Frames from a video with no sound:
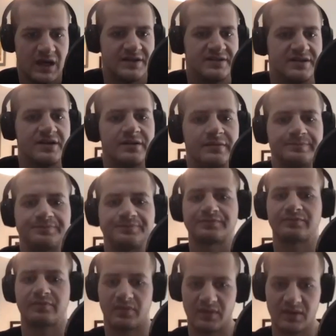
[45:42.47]
I see it.
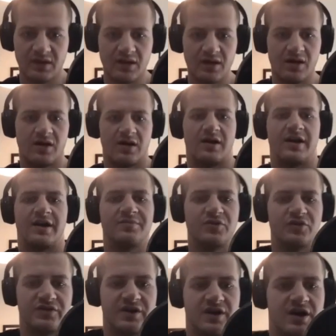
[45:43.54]
All right,
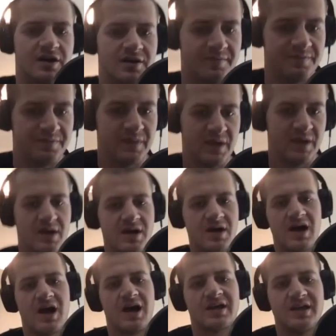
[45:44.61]
moving on.
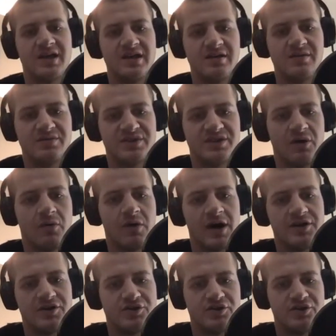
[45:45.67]
Hakeem
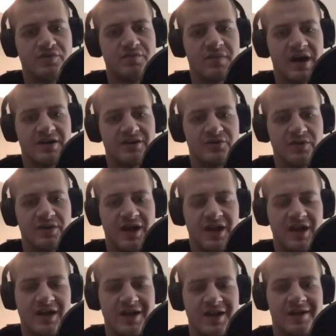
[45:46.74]
Dawodu
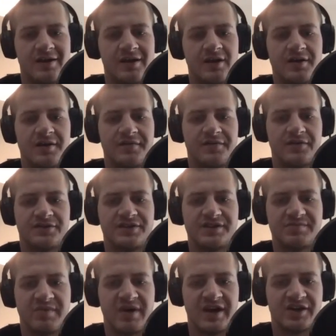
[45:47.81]
-188
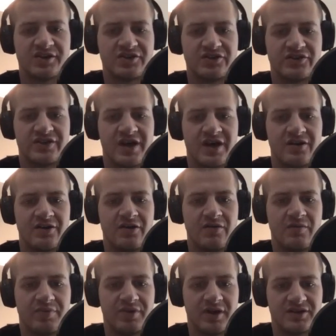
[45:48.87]
versus Mike
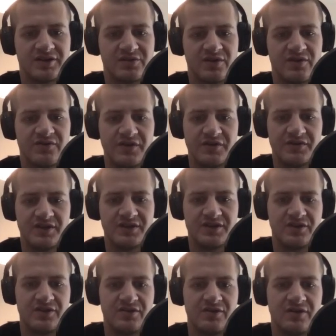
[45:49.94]
Trizano
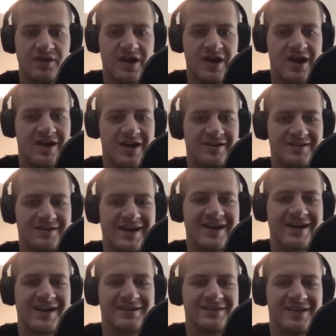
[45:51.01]
+152. And
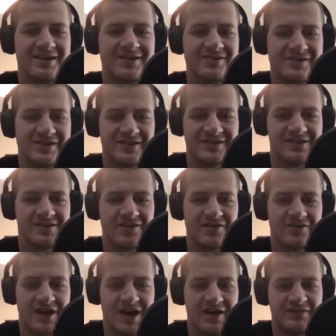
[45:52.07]
I got to tell you, this is
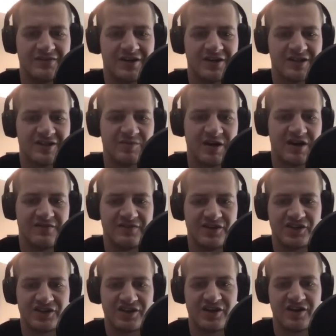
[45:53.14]
another live dog spot for
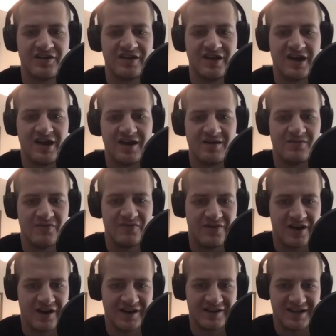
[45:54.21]
sure that I'm
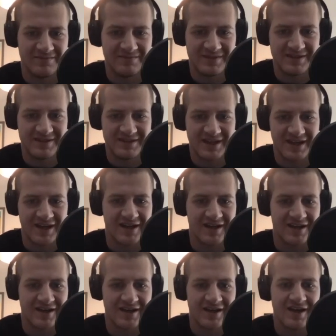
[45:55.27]
very tempted to
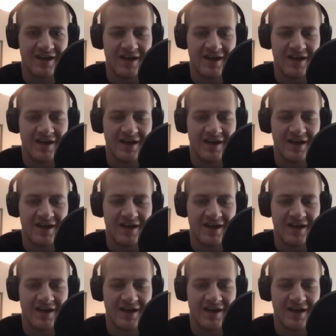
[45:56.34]
take.